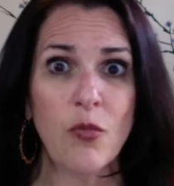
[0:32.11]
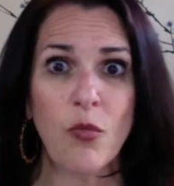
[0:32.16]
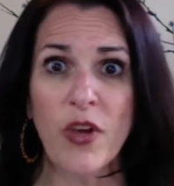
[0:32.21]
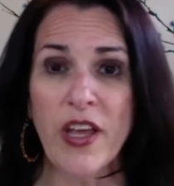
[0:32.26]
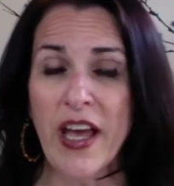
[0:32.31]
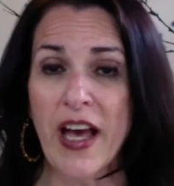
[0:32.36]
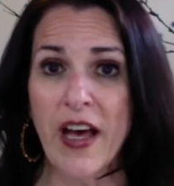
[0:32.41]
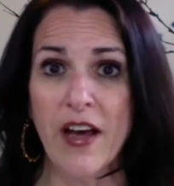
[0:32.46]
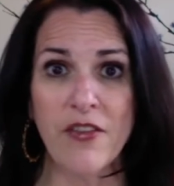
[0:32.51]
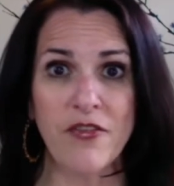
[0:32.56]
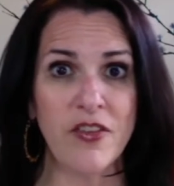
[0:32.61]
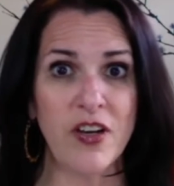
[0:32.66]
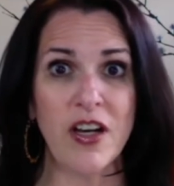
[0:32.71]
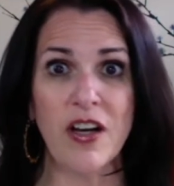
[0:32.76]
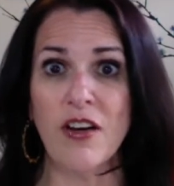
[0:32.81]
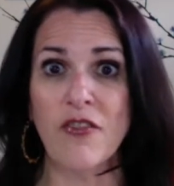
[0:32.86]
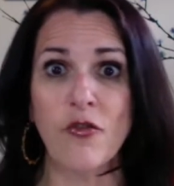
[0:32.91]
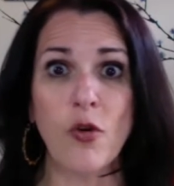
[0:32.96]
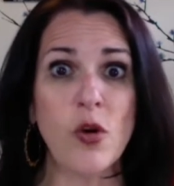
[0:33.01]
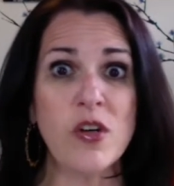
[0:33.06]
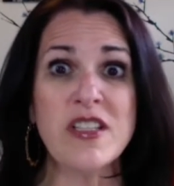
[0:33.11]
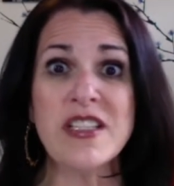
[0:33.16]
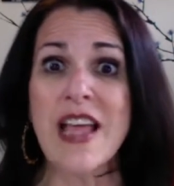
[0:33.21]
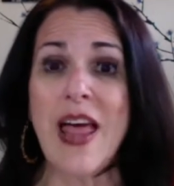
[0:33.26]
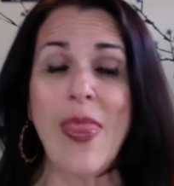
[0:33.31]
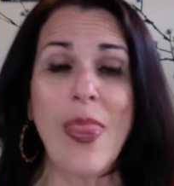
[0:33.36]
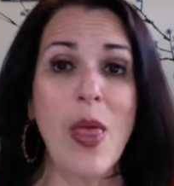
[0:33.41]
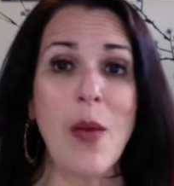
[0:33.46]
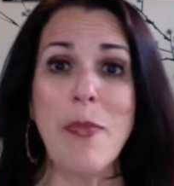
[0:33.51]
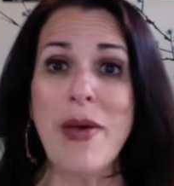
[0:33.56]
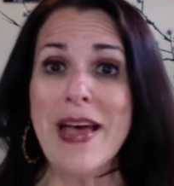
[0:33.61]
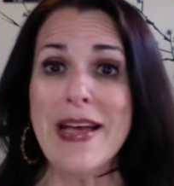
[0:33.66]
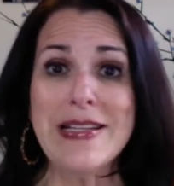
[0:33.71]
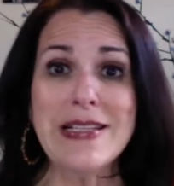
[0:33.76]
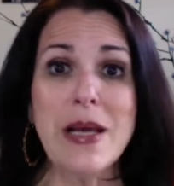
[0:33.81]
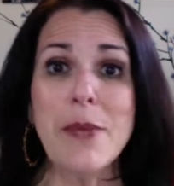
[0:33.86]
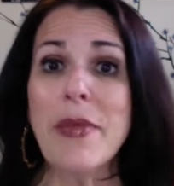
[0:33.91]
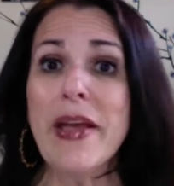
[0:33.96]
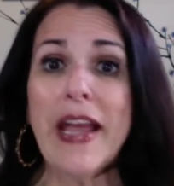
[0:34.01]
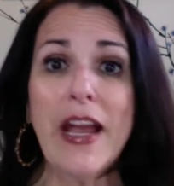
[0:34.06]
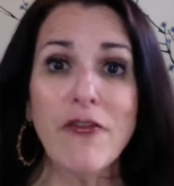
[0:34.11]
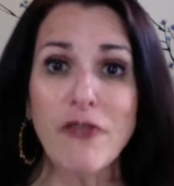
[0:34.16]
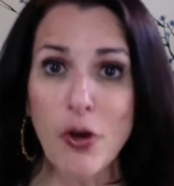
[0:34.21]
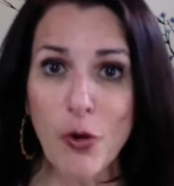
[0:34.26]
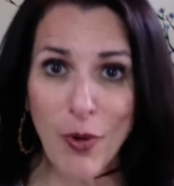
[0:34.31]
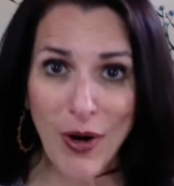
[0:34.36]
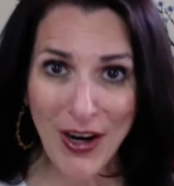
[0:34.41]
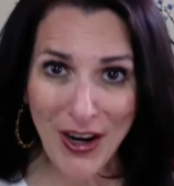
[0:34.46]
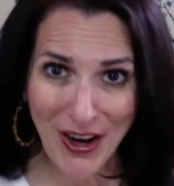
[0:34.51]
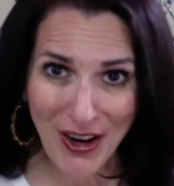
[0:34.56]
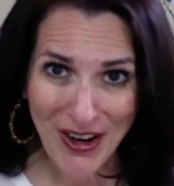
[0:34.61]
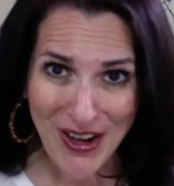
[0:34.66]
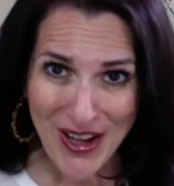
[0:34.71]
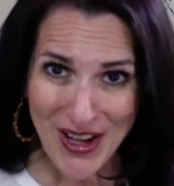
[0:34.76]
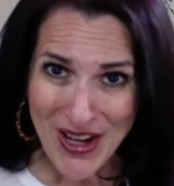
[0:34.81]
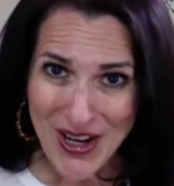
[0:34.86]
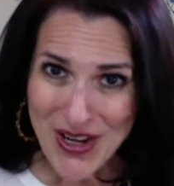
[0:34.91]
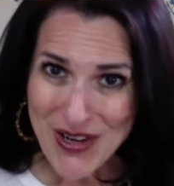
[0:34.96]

We have of course, the pandemic everywhere.